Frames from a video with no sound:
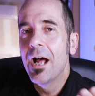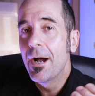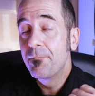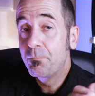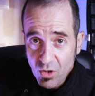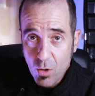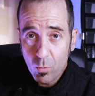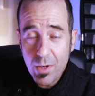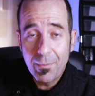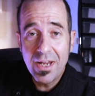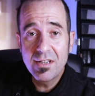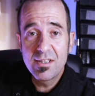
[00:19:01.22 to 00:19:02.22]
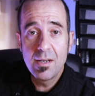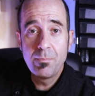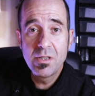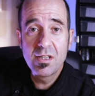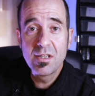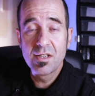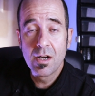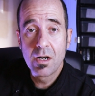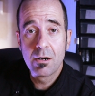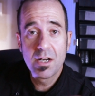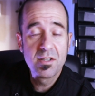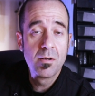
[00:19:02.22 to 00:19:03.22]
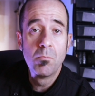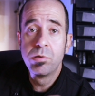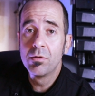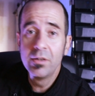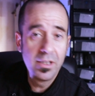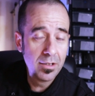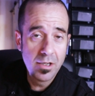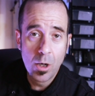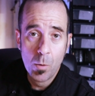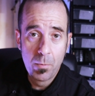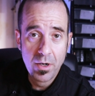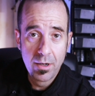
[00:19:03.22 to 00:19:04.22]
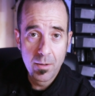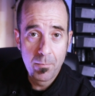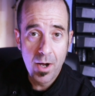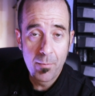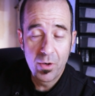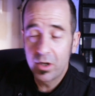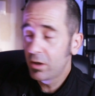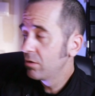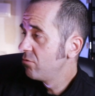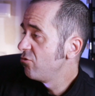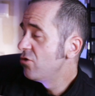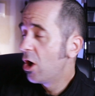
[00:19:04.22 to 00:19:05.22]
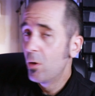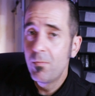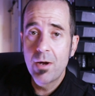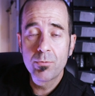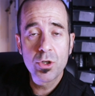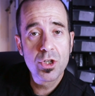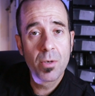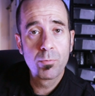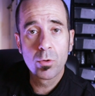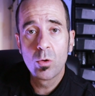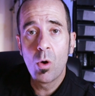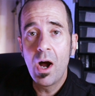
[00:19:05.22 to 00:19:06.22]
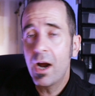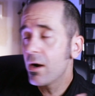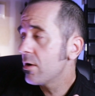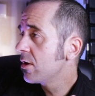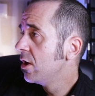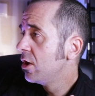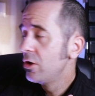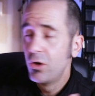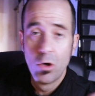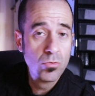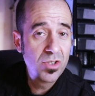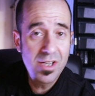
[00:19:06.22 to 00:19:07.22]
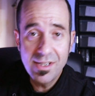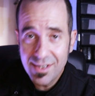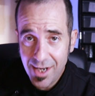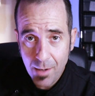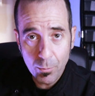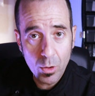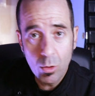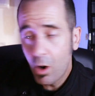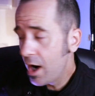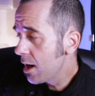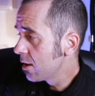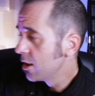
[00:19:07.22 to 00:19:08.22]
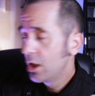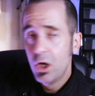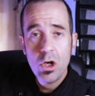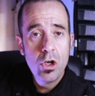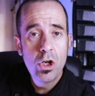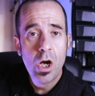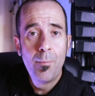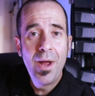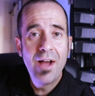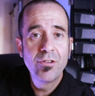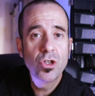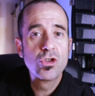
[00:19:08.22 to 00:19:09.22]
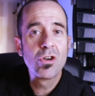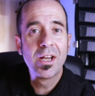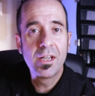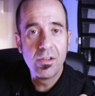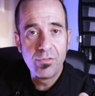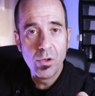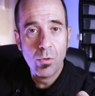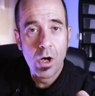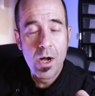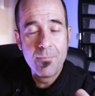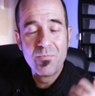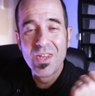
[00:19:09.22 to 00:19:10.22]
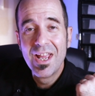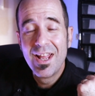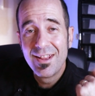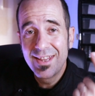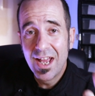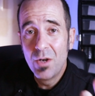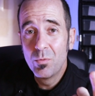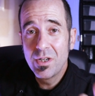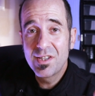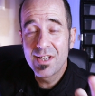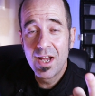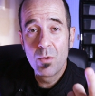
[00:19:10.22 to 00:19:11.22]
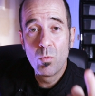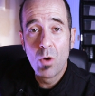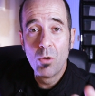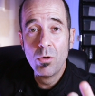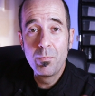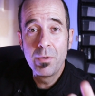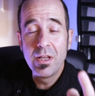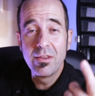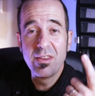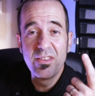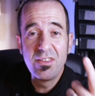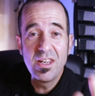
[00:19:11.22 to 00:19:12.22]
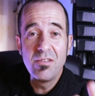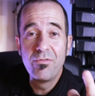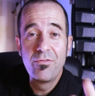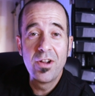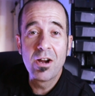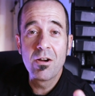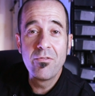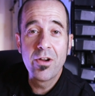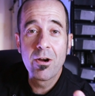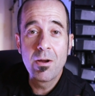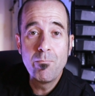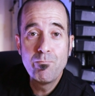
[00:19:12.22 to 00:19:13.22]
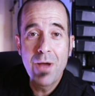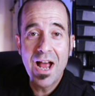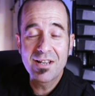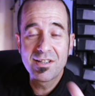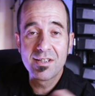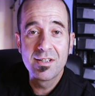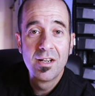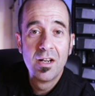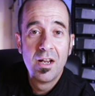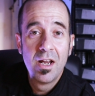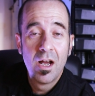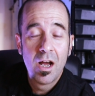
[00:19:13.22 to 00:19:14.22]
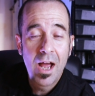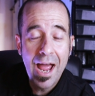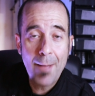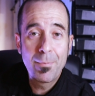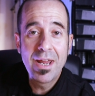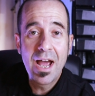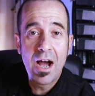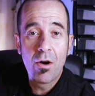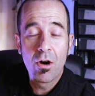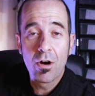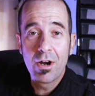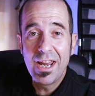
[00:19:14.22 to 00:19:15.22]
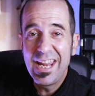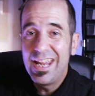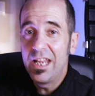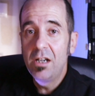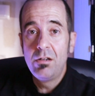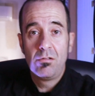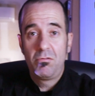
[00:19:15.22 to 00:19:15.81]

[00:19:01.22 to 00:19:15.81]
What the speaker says: that? We made TPC Sawgrass completely open to the public. No membership required, no tea time required. Come have a drink if you want. Then we said, what would be the very, very best happy hour in